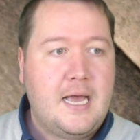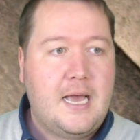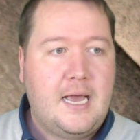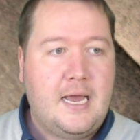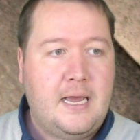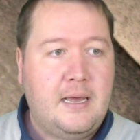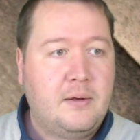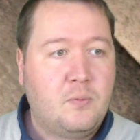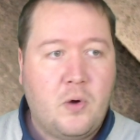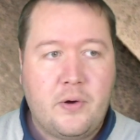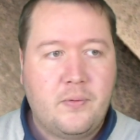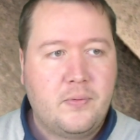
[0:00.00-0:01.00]
And
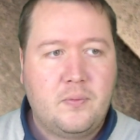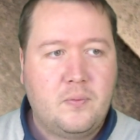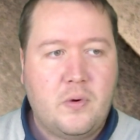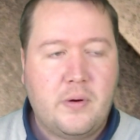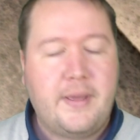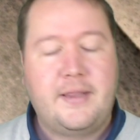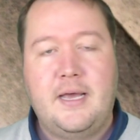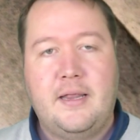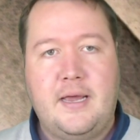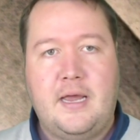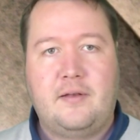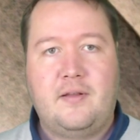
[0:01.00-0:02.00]
what about the
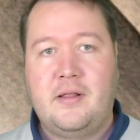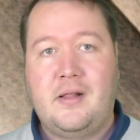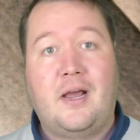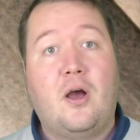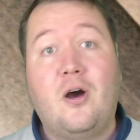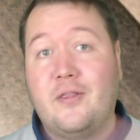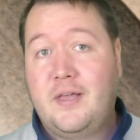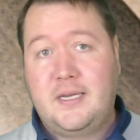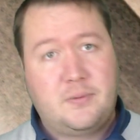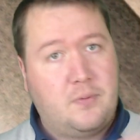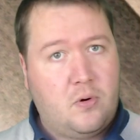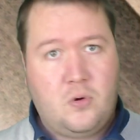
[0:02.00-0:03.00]
other hand? And they're like, oh,
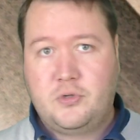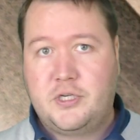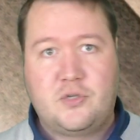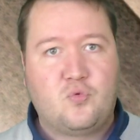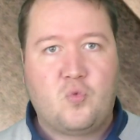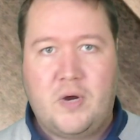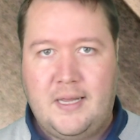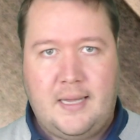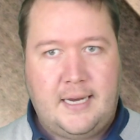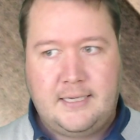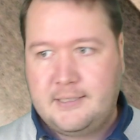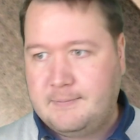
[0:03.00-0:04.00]
these were all just
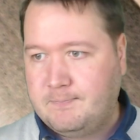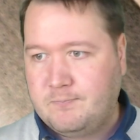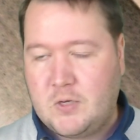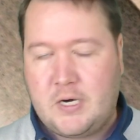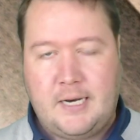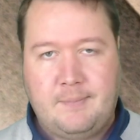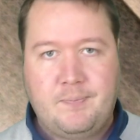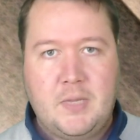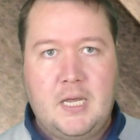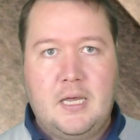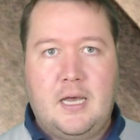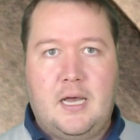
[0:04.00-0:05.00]
relays, right?
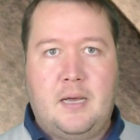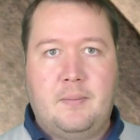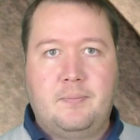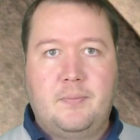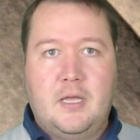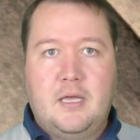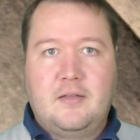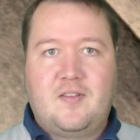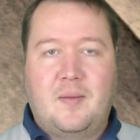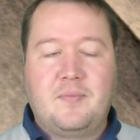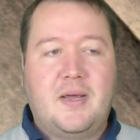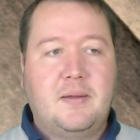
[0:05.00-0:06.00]

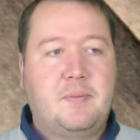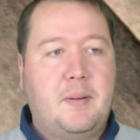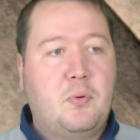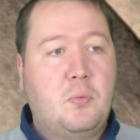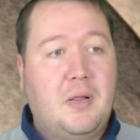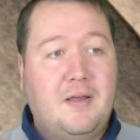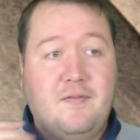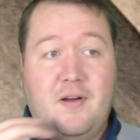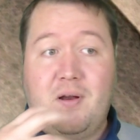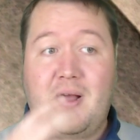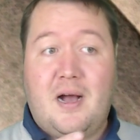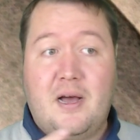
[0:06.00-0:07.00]
Sometimes people play
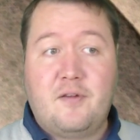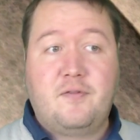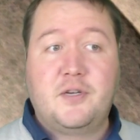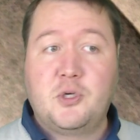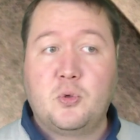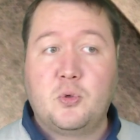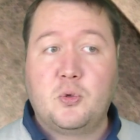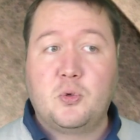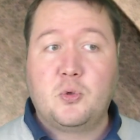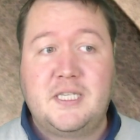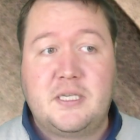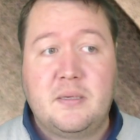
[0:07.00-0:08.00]
very artificial
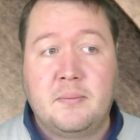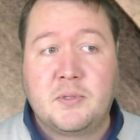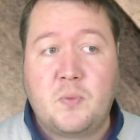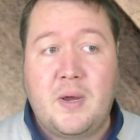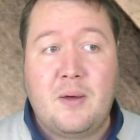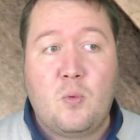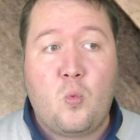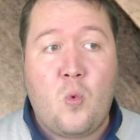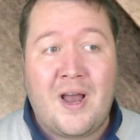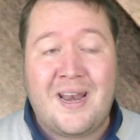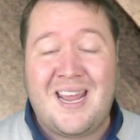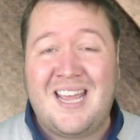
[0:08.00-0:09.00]
systems where
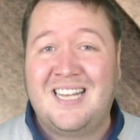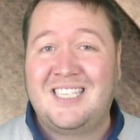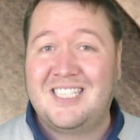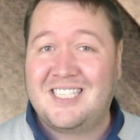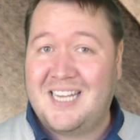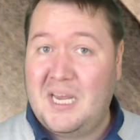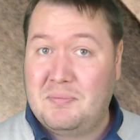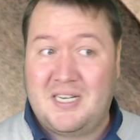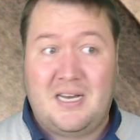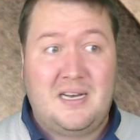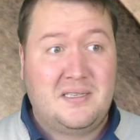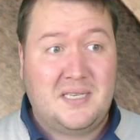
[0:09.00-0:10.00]
one hand just keeps
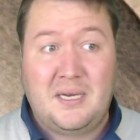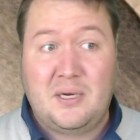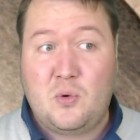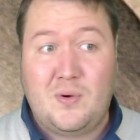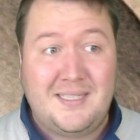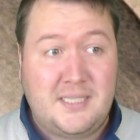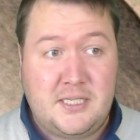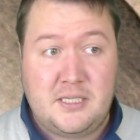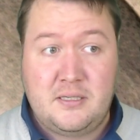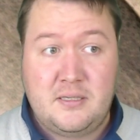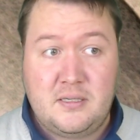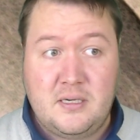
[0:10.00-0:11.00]
asking
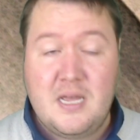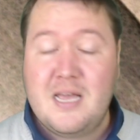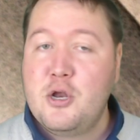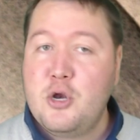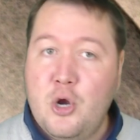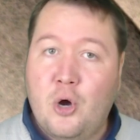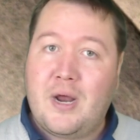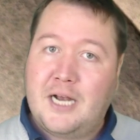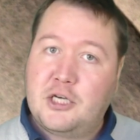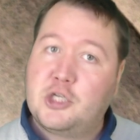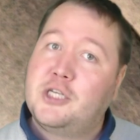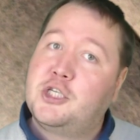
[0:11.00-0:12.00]
questions, not
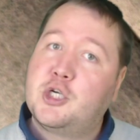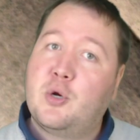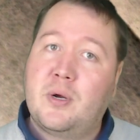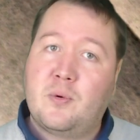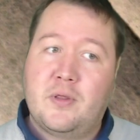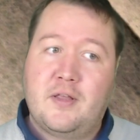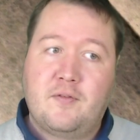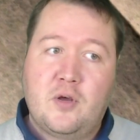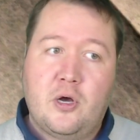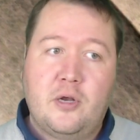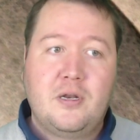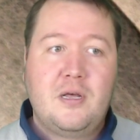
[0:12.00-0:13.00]
actually showing what they've
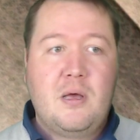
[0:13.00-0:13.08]
got.